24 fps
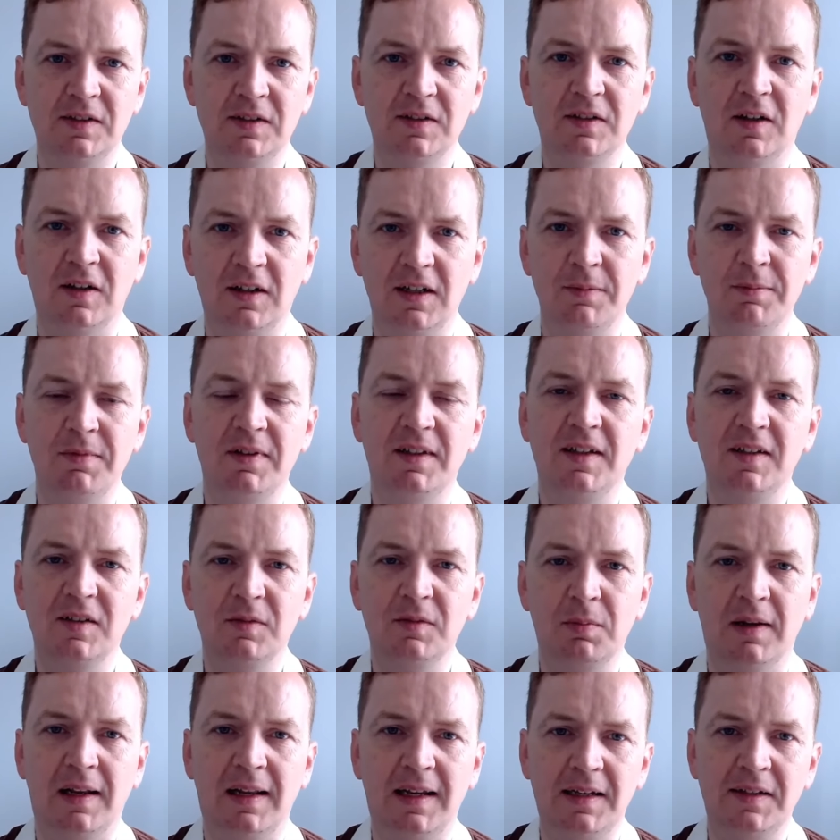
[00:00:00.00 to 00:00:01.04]
time and this
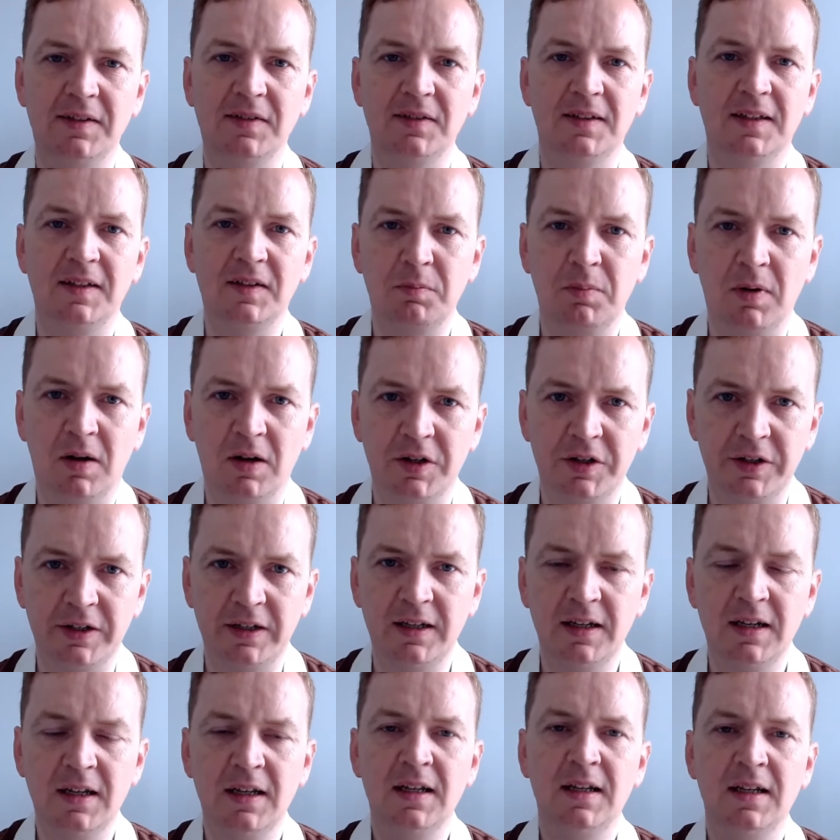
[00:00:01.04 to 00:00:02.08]
place and this body
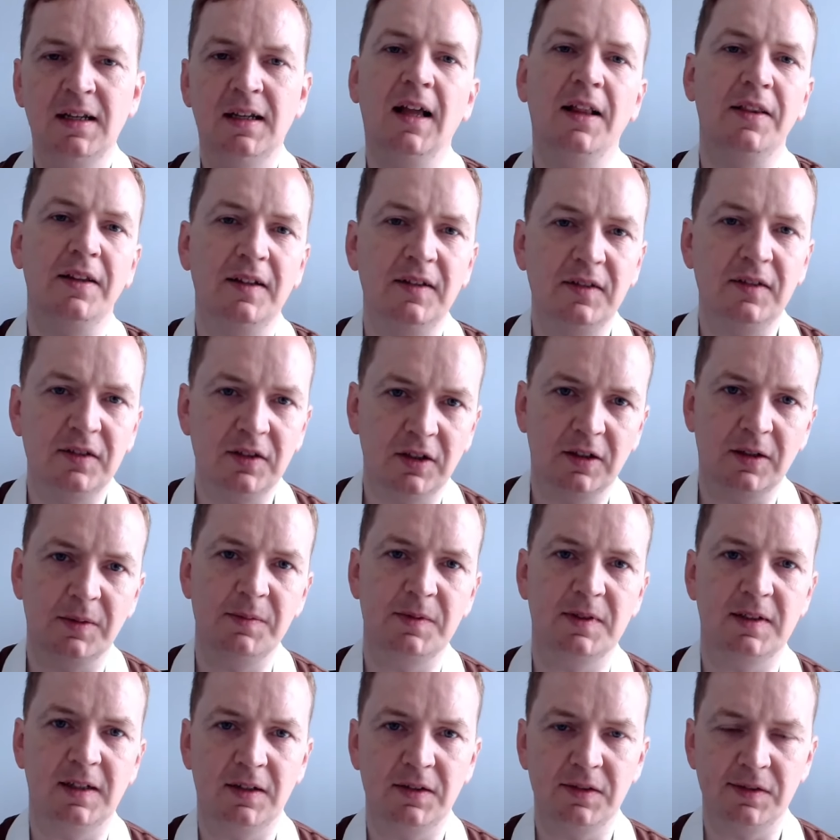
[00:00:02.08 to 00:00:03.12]
and these
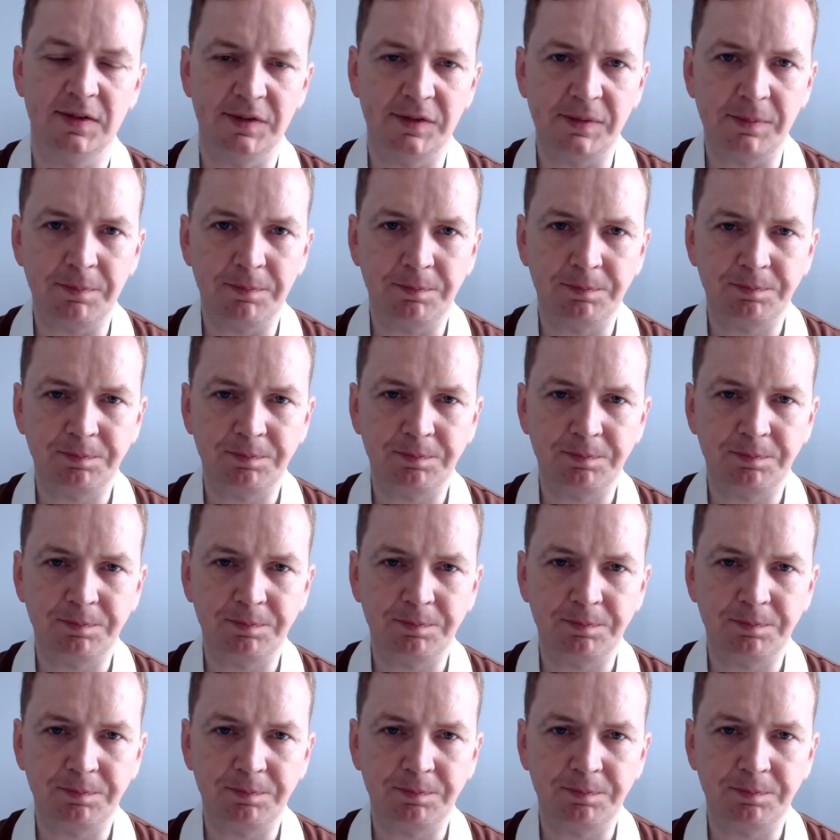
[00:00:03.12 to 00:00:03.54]
circumstances.